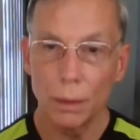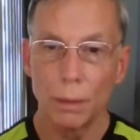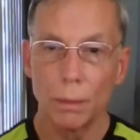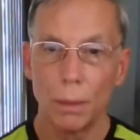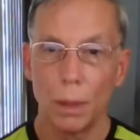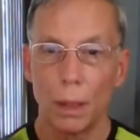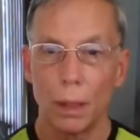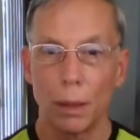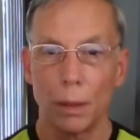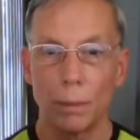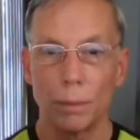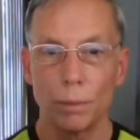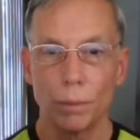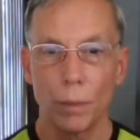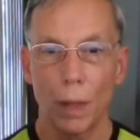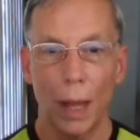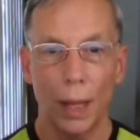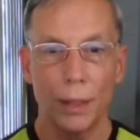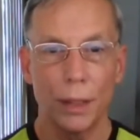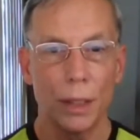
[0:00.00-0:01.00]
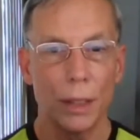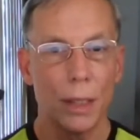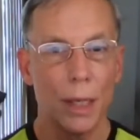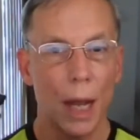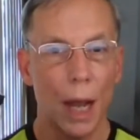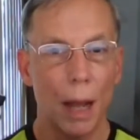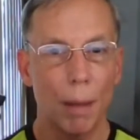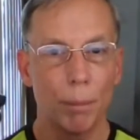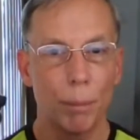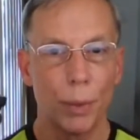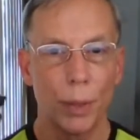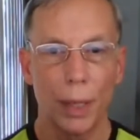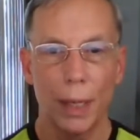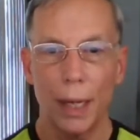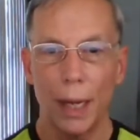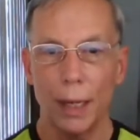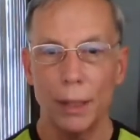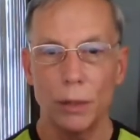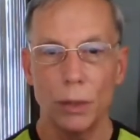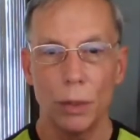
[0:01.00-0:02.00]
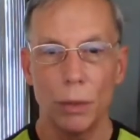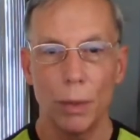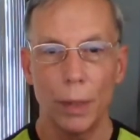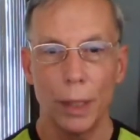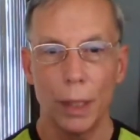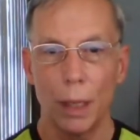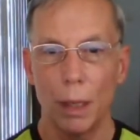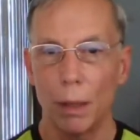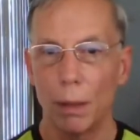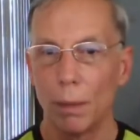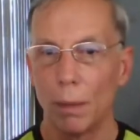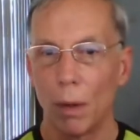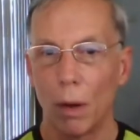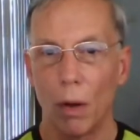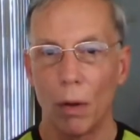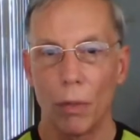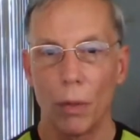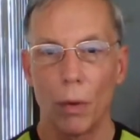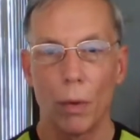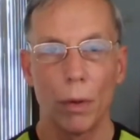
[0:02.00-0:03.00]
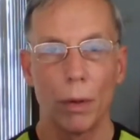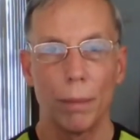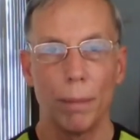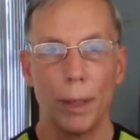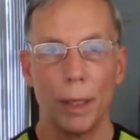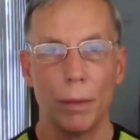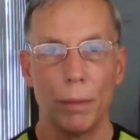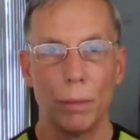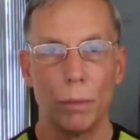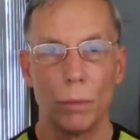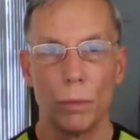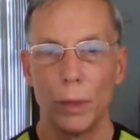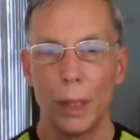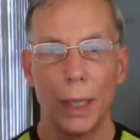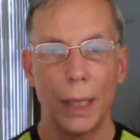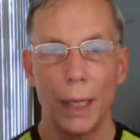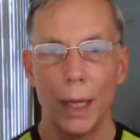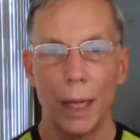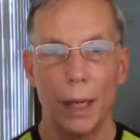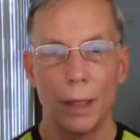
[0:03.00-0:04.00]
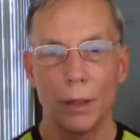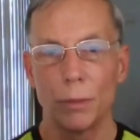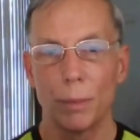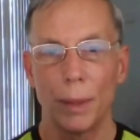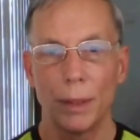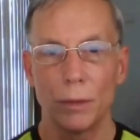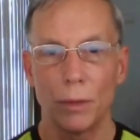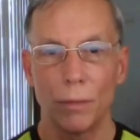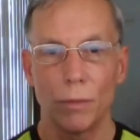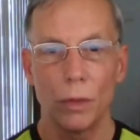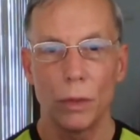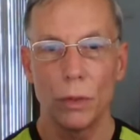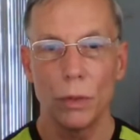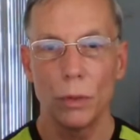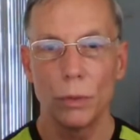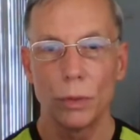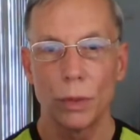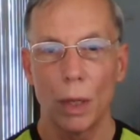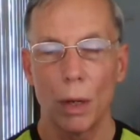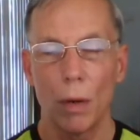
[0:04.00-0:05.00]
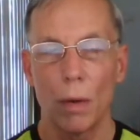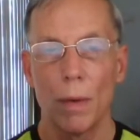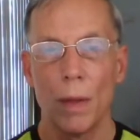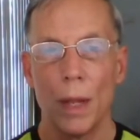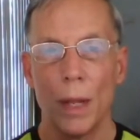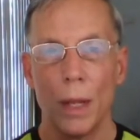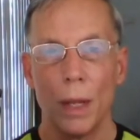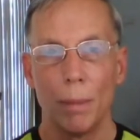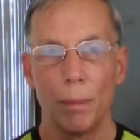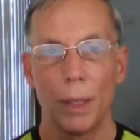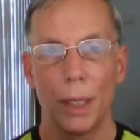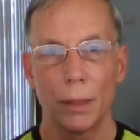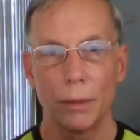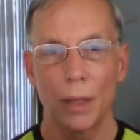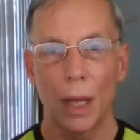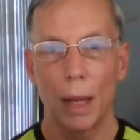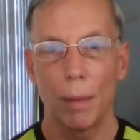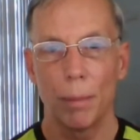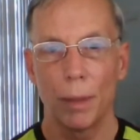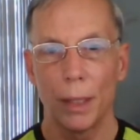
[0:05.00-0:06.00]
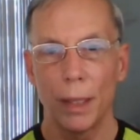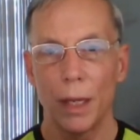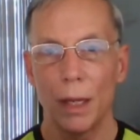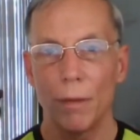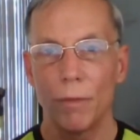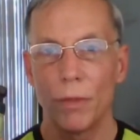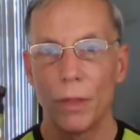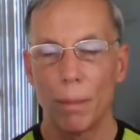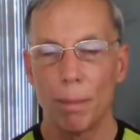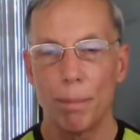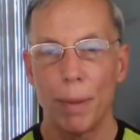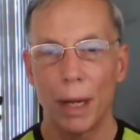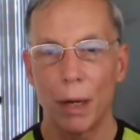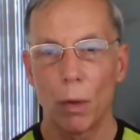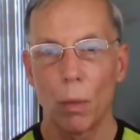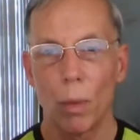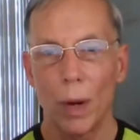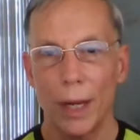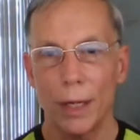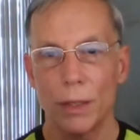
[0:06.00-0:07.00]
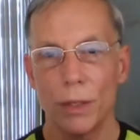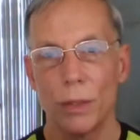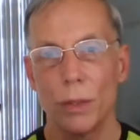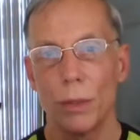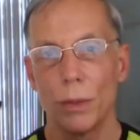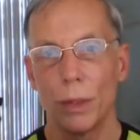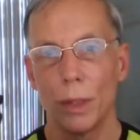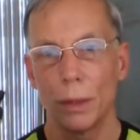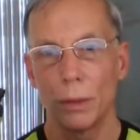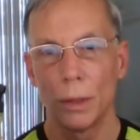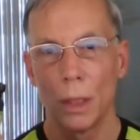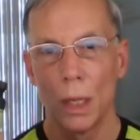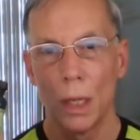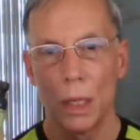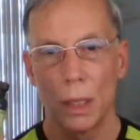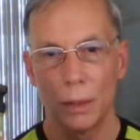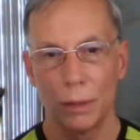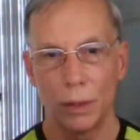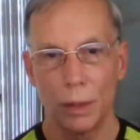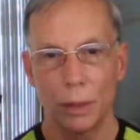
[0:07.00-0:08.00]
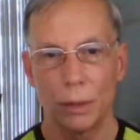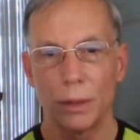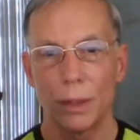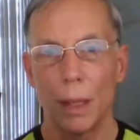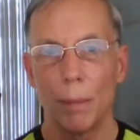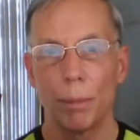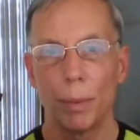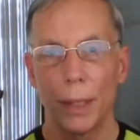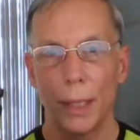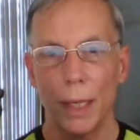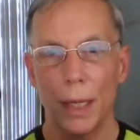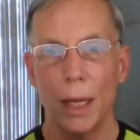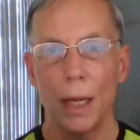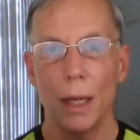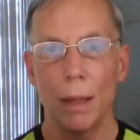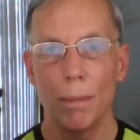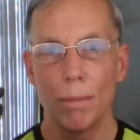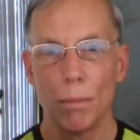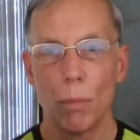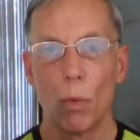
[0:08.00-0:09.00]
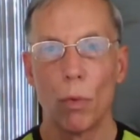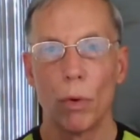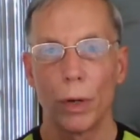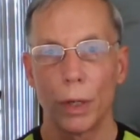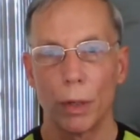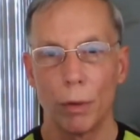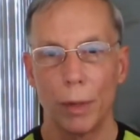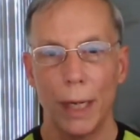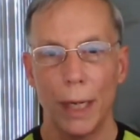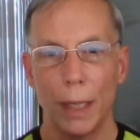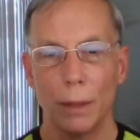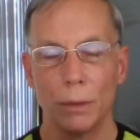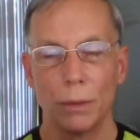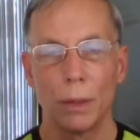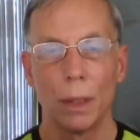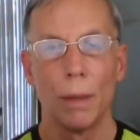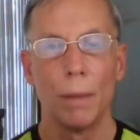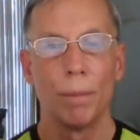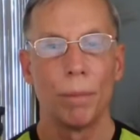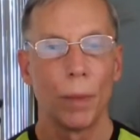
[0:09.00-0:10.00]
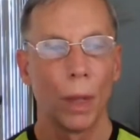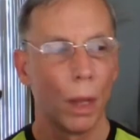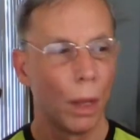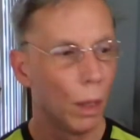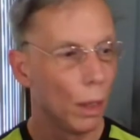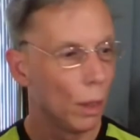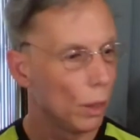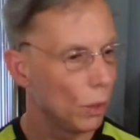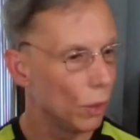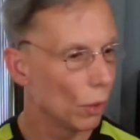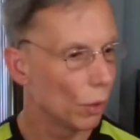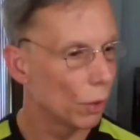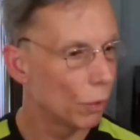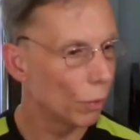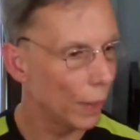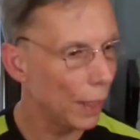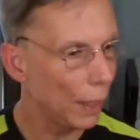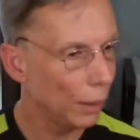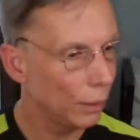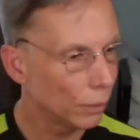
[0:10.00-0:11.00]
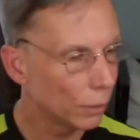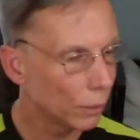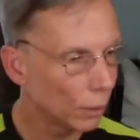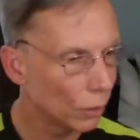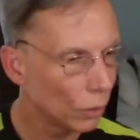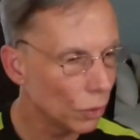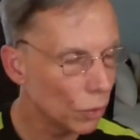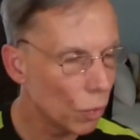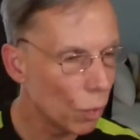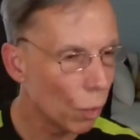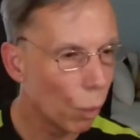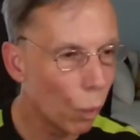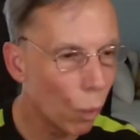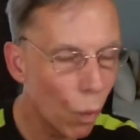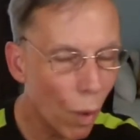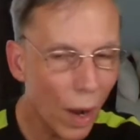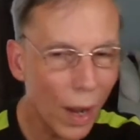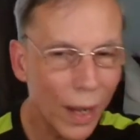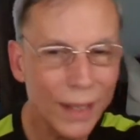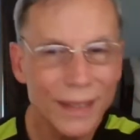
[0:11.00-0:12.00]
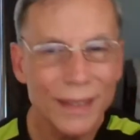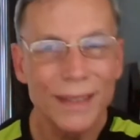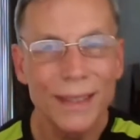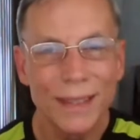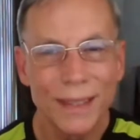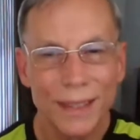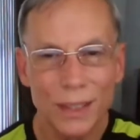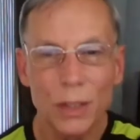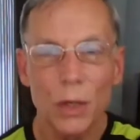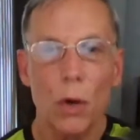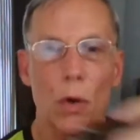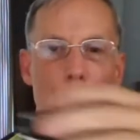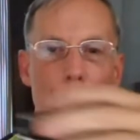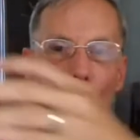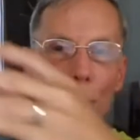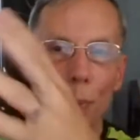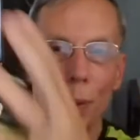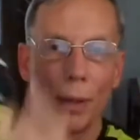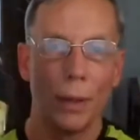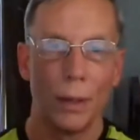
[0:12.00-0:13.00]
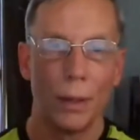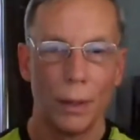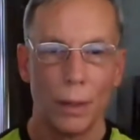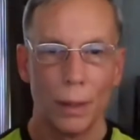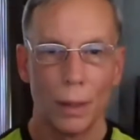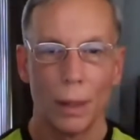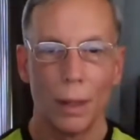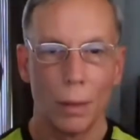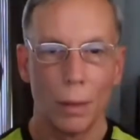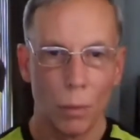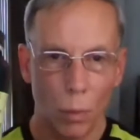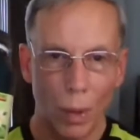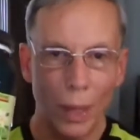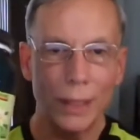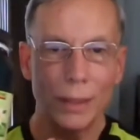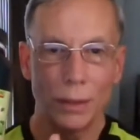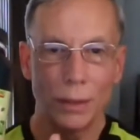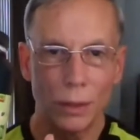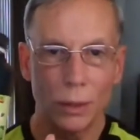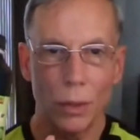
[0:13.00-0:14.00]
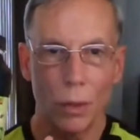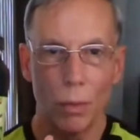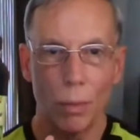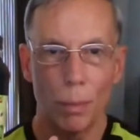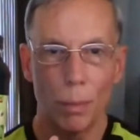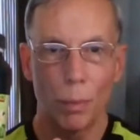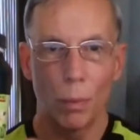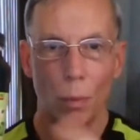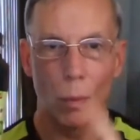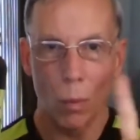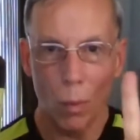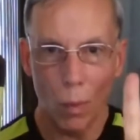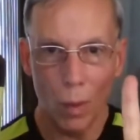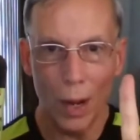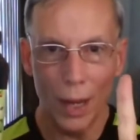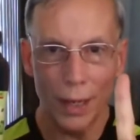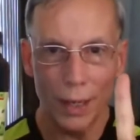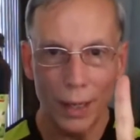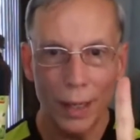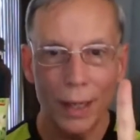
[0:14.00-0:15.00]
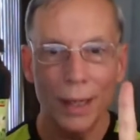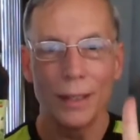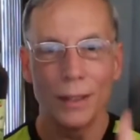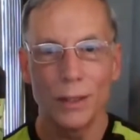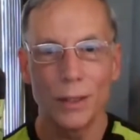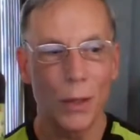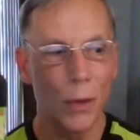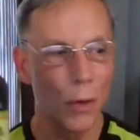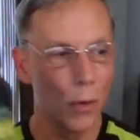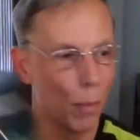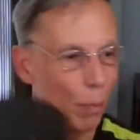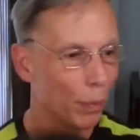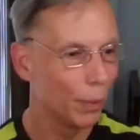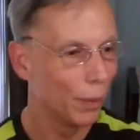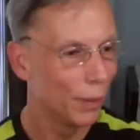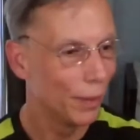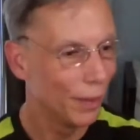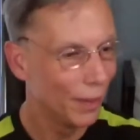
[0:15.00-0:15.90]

uh, I did not put a K2 in here, although it would have been really inexpensive to do so, because I believe the better way to do this is to simply eat more greens. Your greens, one scoop, one scoop, one scoop